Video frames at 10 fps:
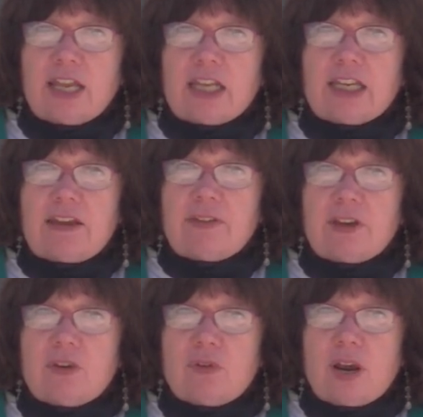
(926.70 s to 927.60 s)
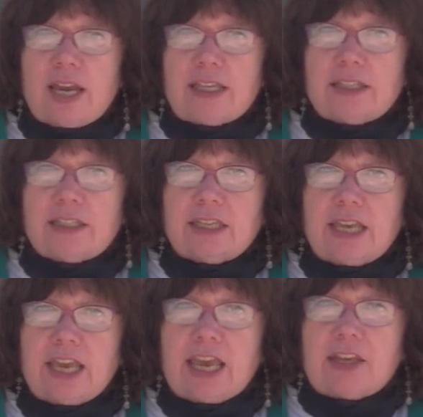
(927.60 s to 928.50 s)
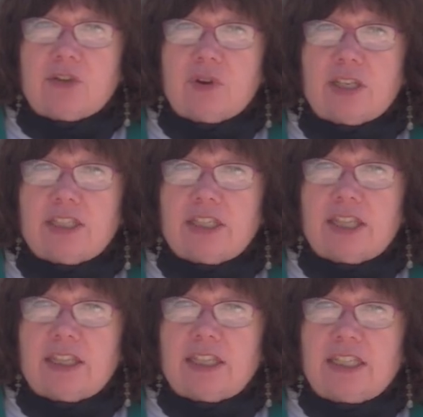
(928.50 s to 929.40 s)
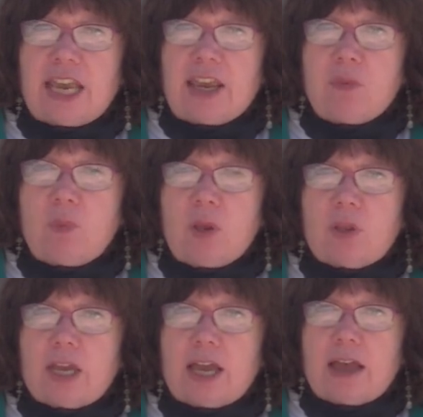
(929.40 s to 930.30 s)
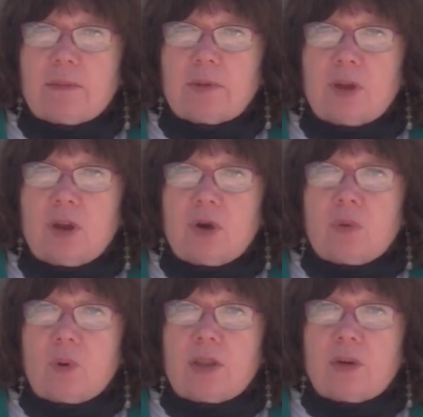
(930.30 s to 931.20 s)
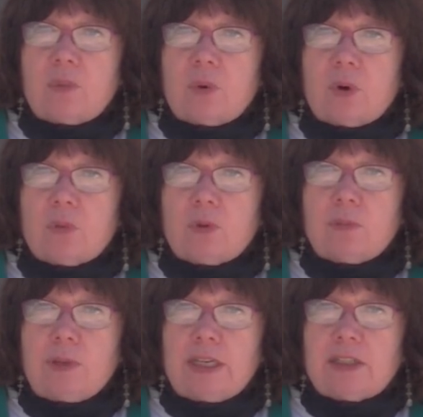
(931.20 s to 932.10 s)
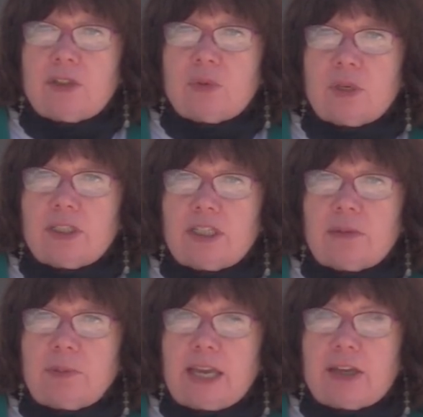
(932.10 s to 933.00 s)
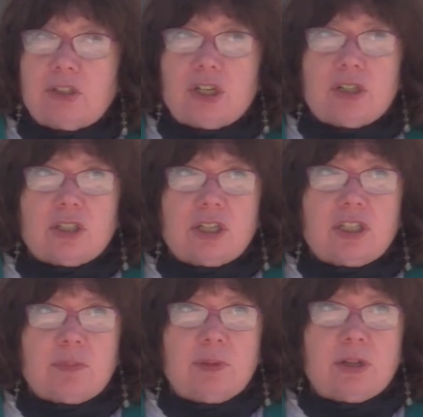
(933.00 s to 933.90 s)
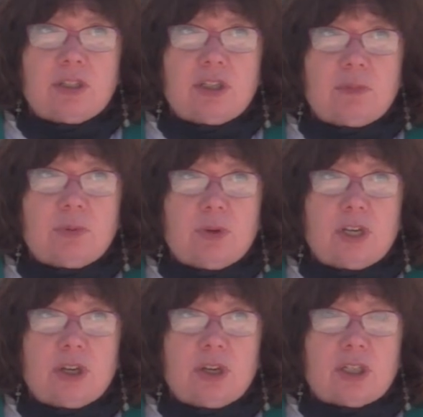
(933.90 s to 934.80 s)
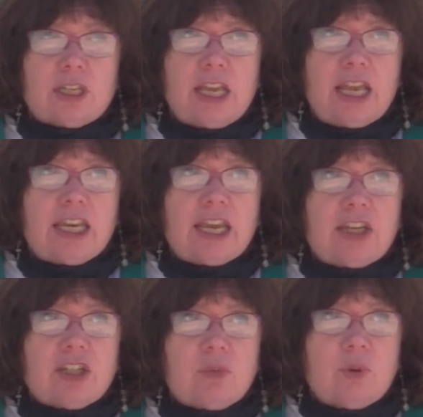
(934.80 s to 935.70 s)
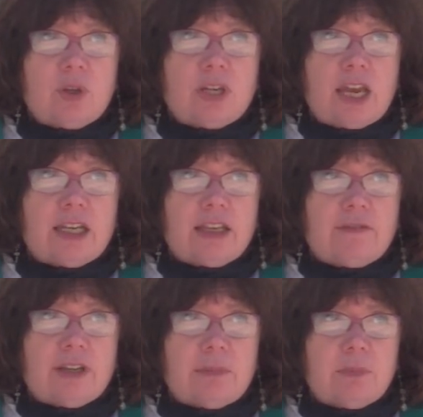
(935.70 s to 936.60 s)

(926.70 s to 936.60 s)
loving Christ, and trusting that the day will come when the world will beat its swords into plowshares and its spears into pruning hook. Nation will not lift up